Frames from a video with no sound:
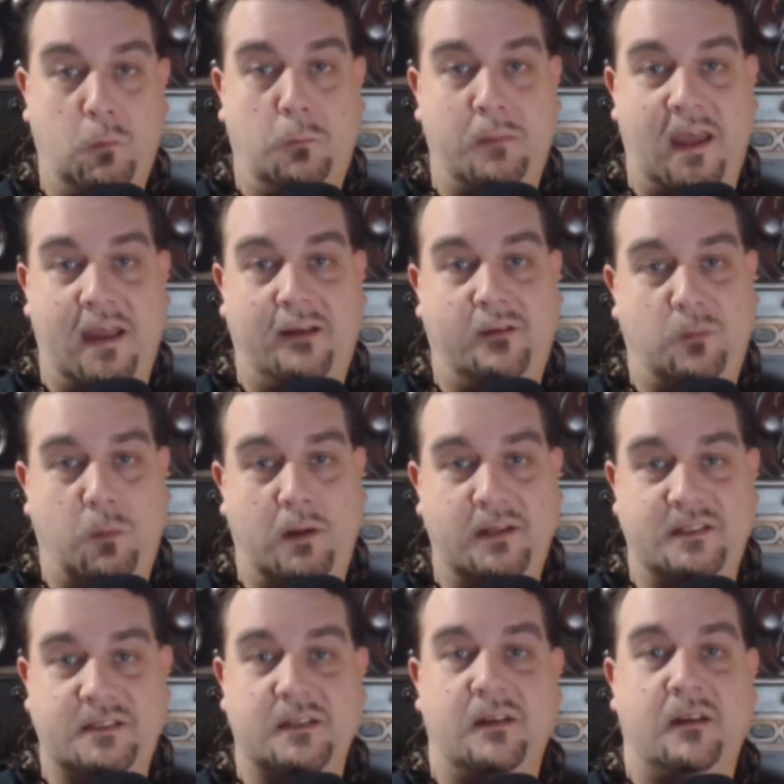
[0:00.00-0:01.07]
bag
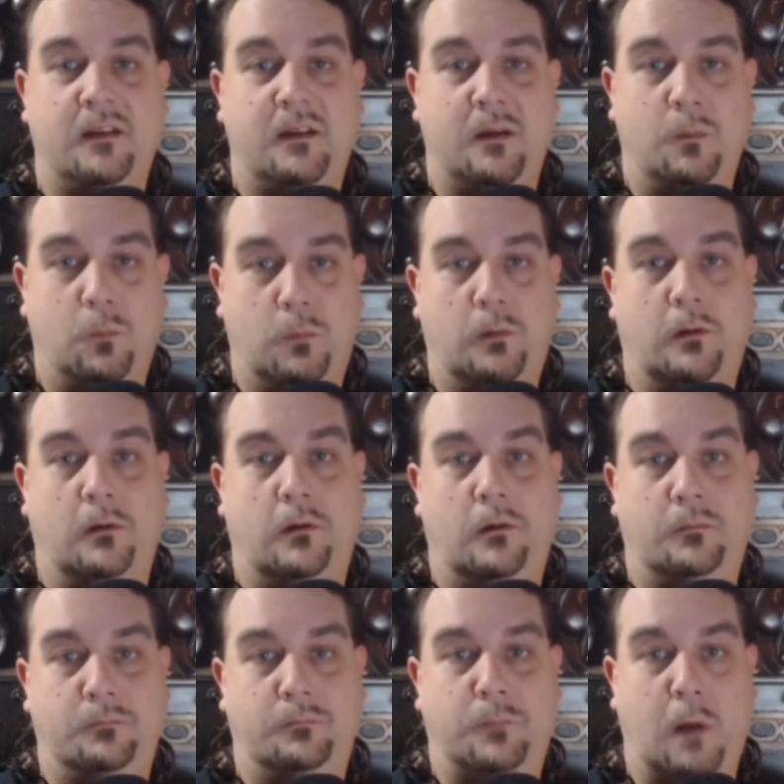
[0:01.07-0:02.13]
twice
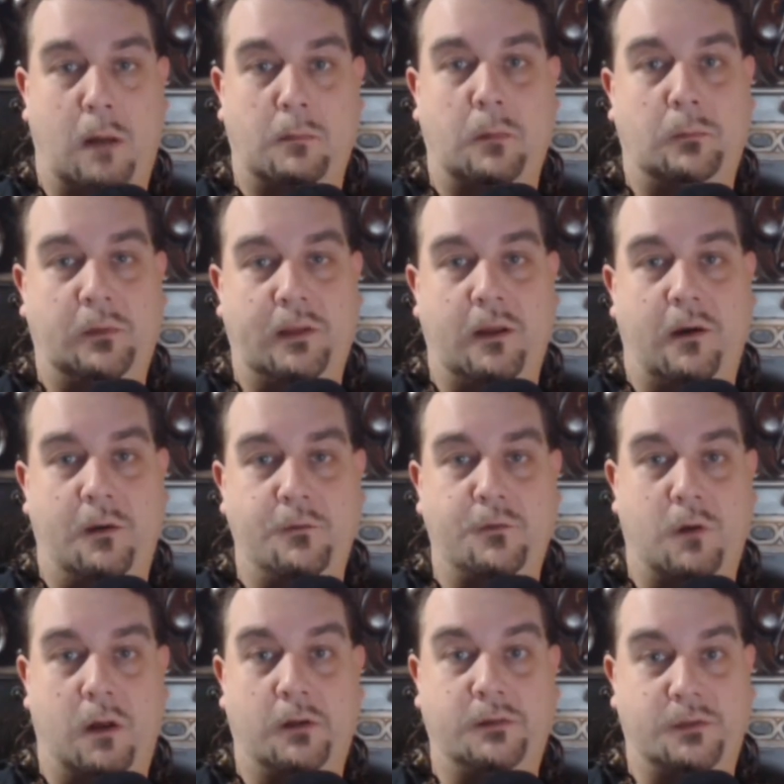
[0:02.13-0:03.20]
were probably on
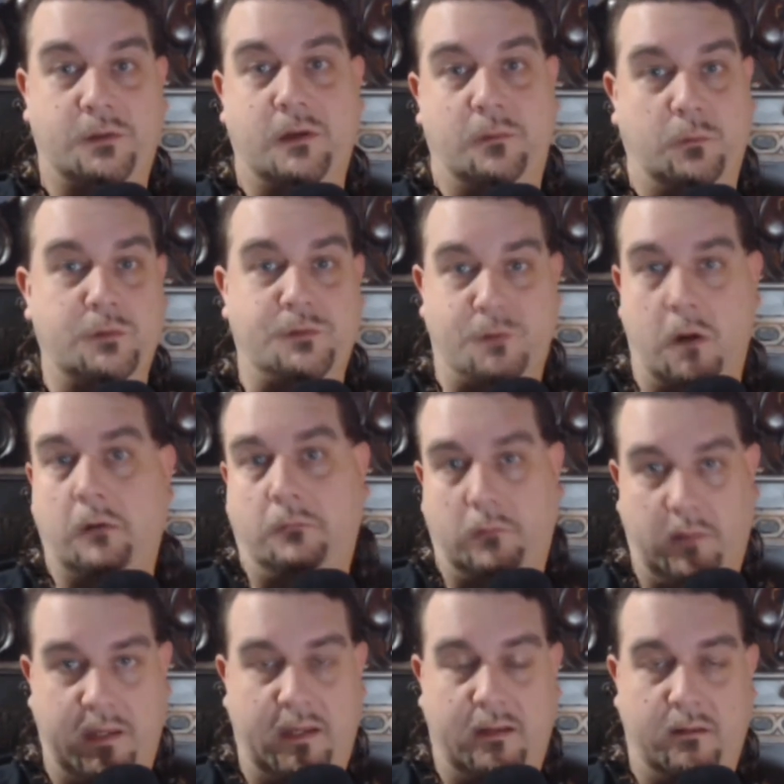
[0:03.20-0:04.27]
drugs or it was drug
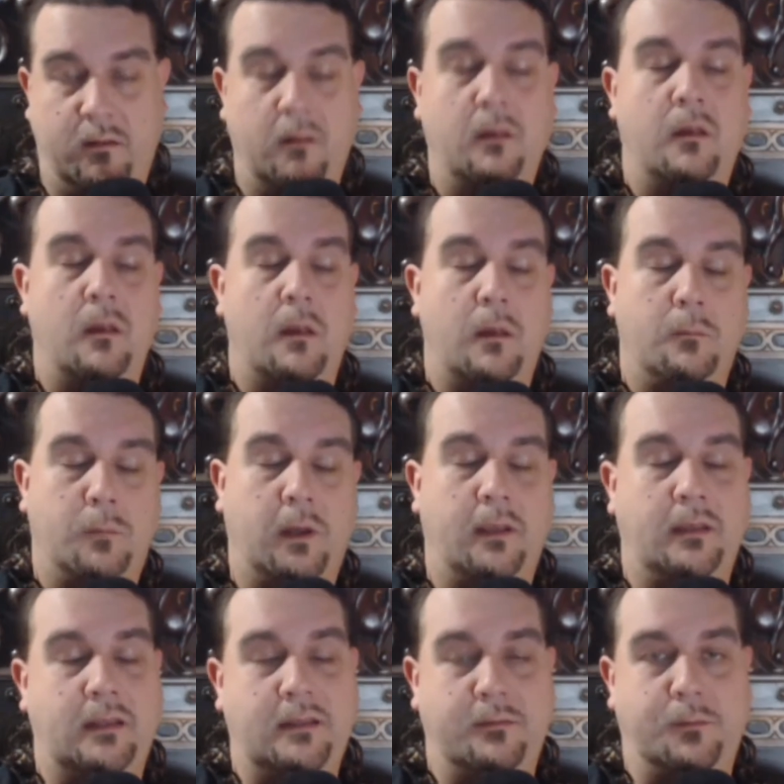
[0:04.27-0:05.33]
related. But
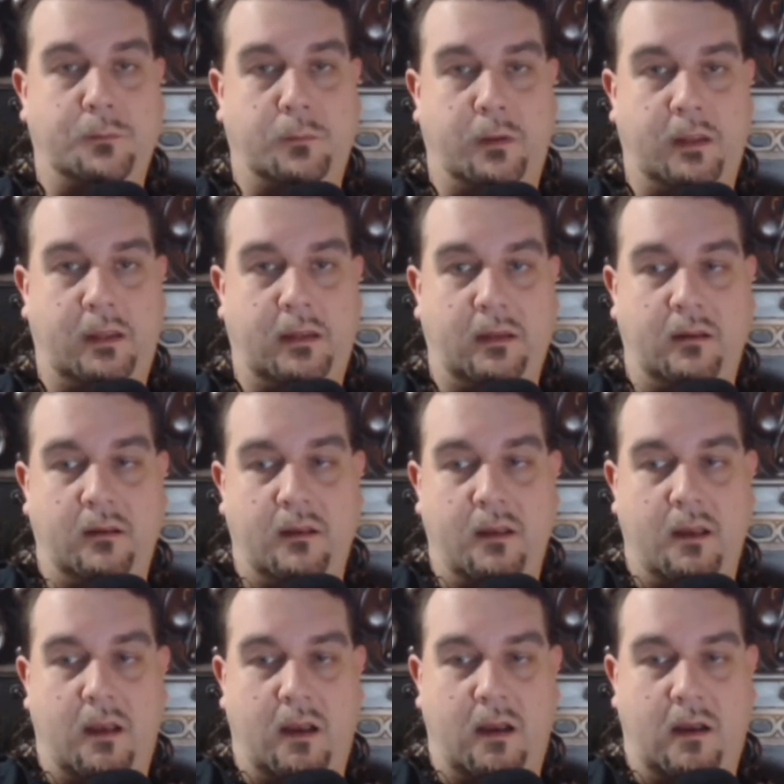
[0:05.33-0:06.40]
either way,
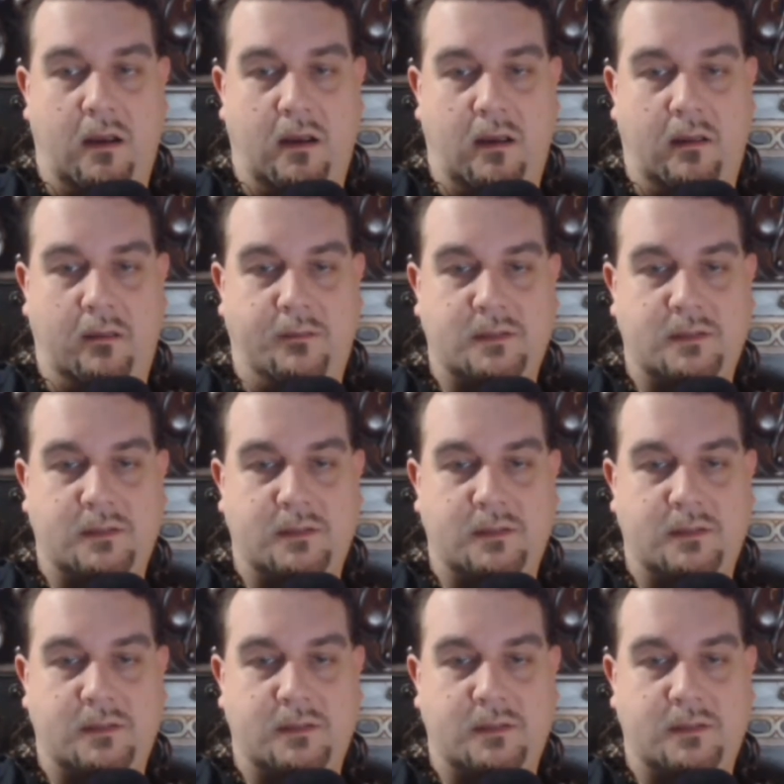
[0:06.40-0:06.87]
the